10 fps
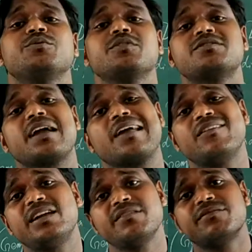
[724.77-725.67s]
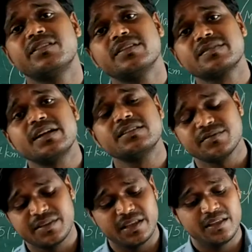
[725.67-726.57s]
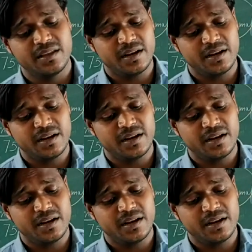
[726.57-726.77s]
was decorative with this kinds of thing here.